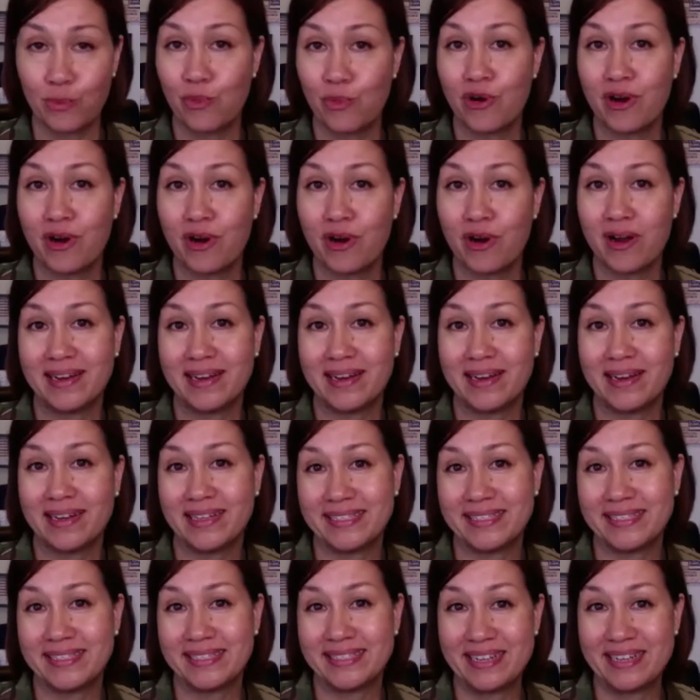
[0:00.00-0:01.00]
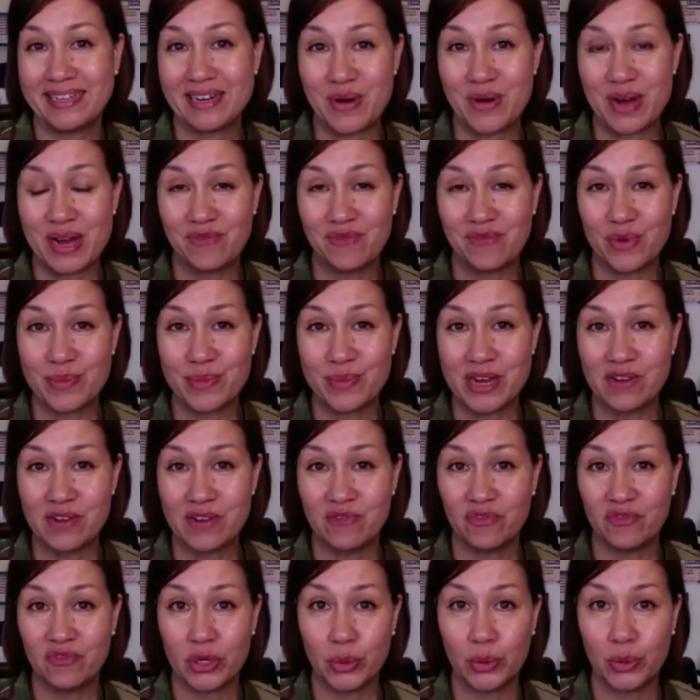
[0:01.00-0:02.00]
prize. You know, I've
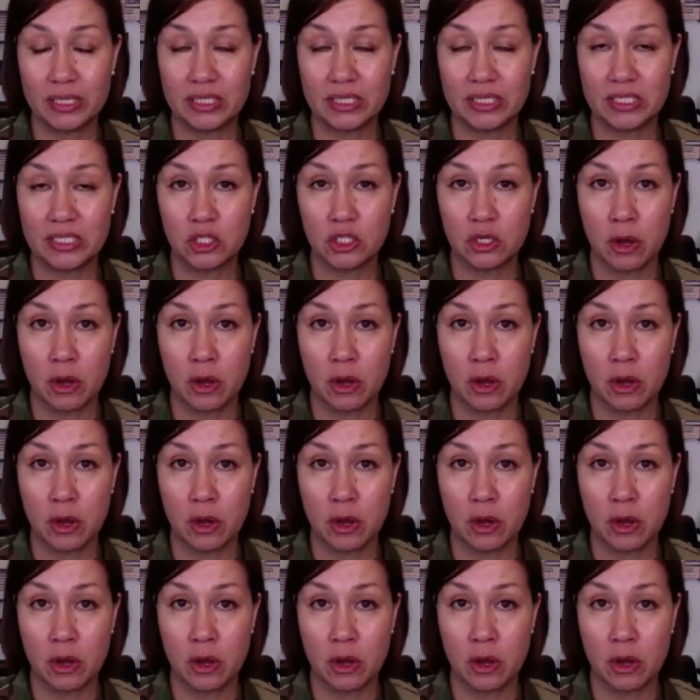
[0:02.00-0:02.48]
remained focused